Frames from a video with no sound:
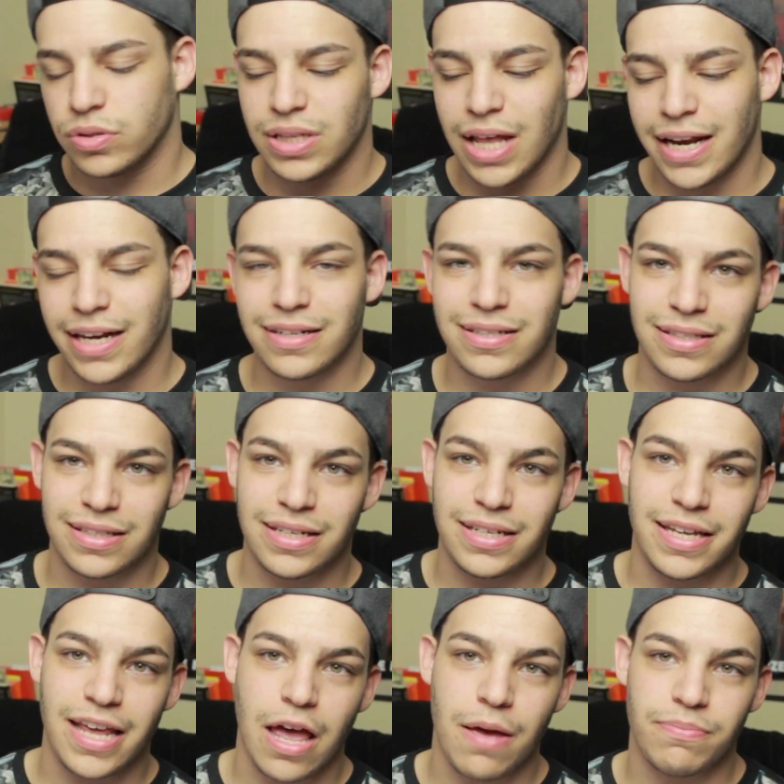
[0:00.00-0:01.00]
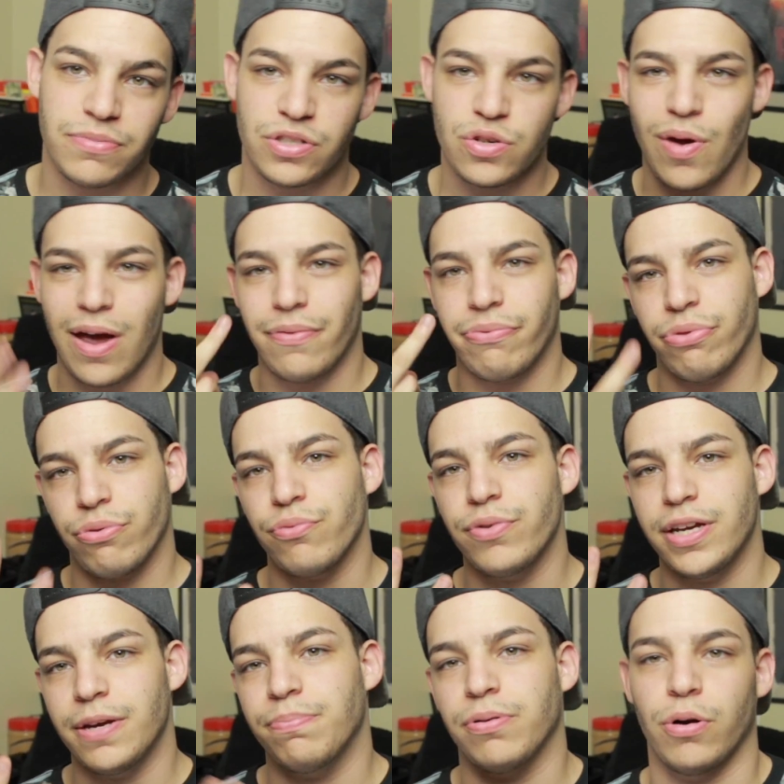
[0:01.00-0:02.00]
sliding into the DMs, you have
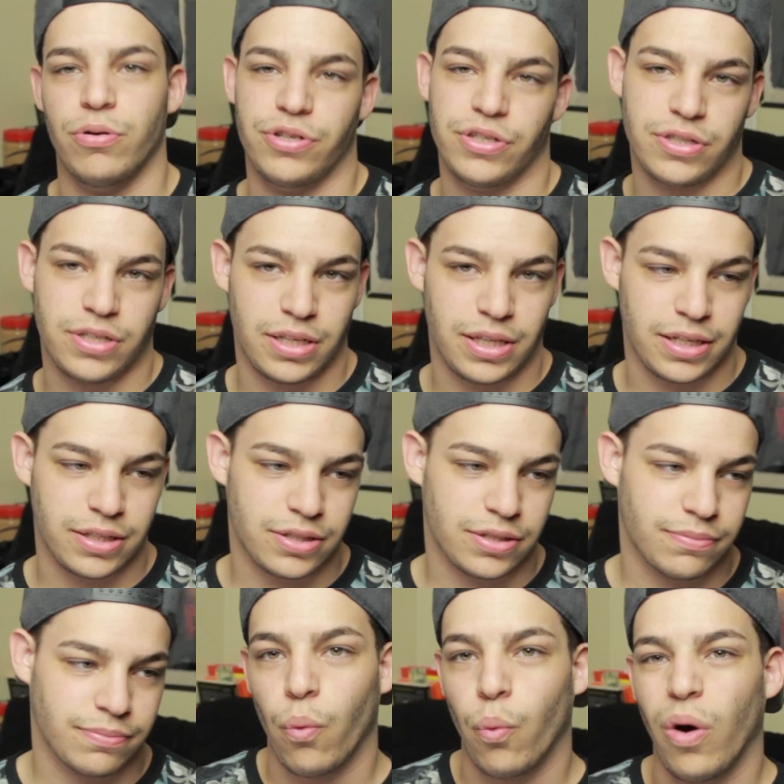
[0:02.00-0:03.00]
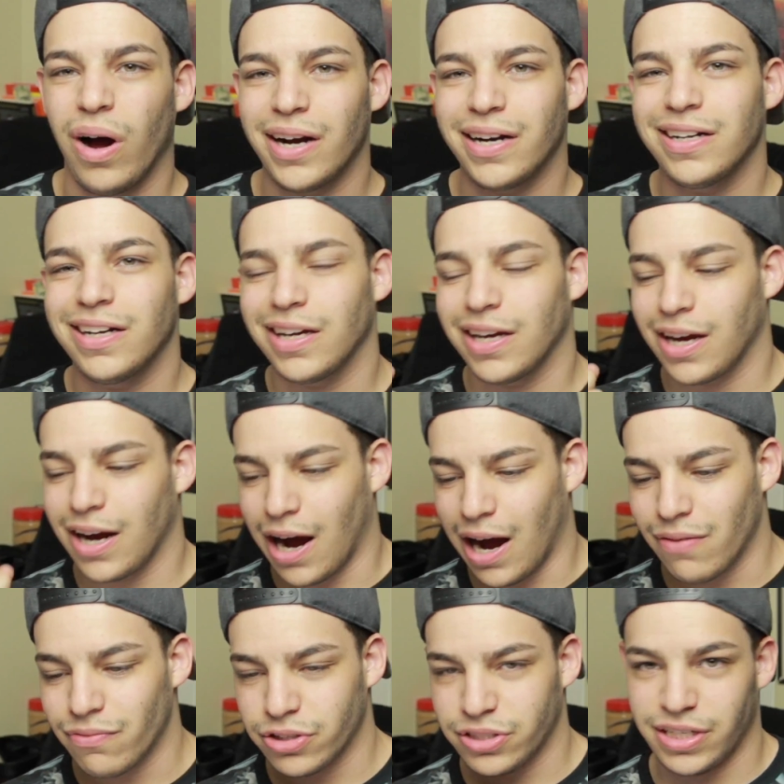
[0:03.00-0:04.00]
3 approaches to this. 1,
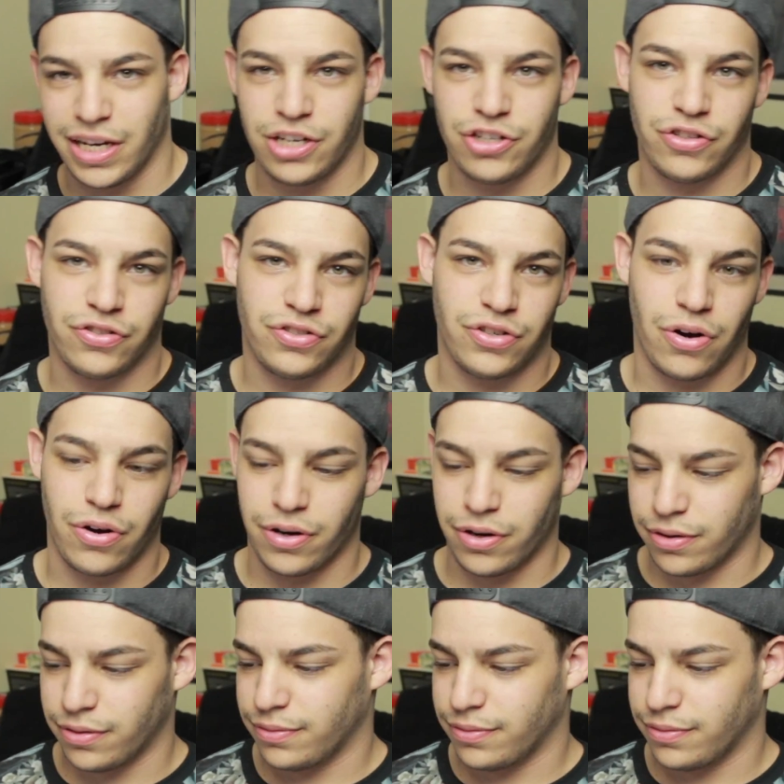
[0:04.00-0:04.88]
conversation starter.